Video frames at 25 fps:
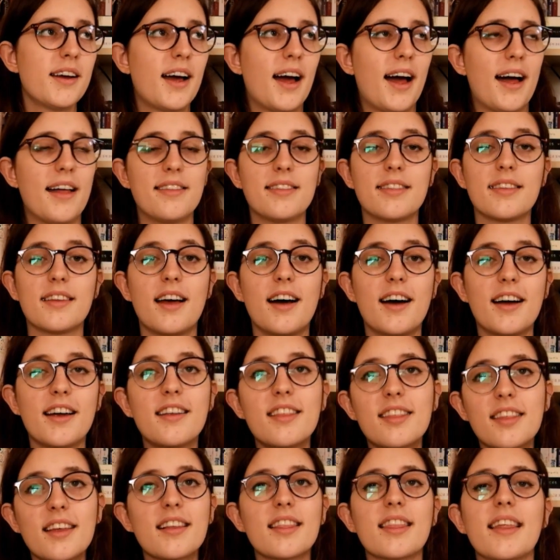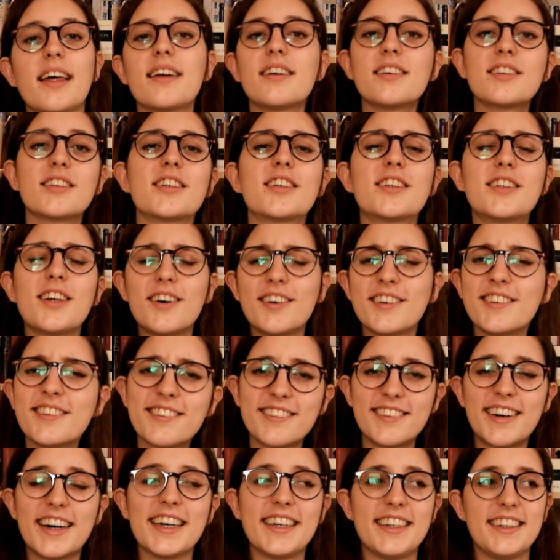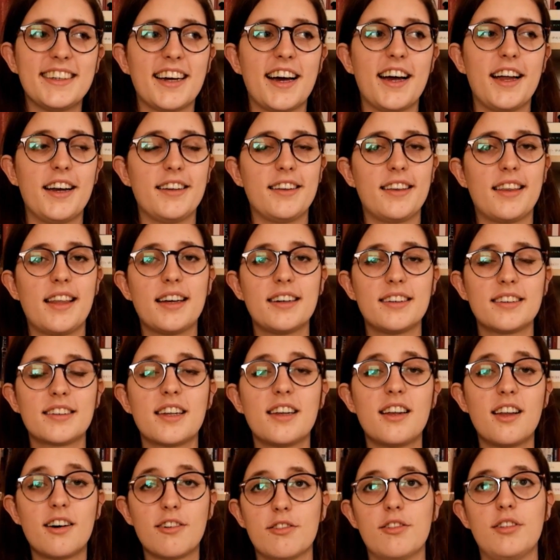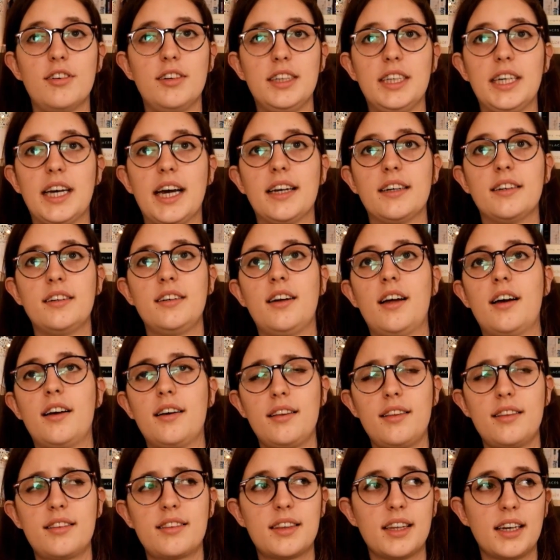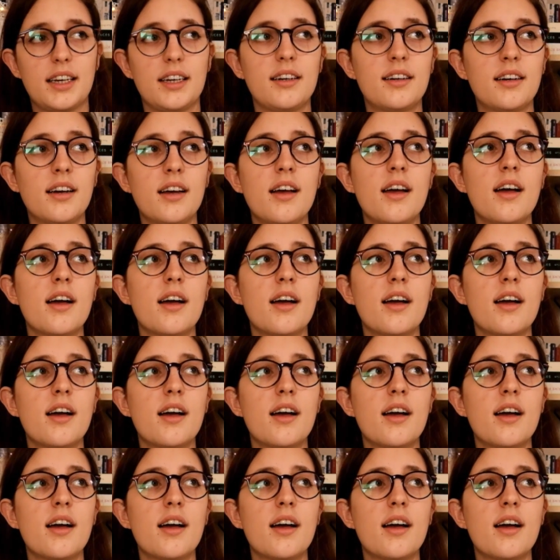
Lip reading: And I think that is so great and that is lovely, and I think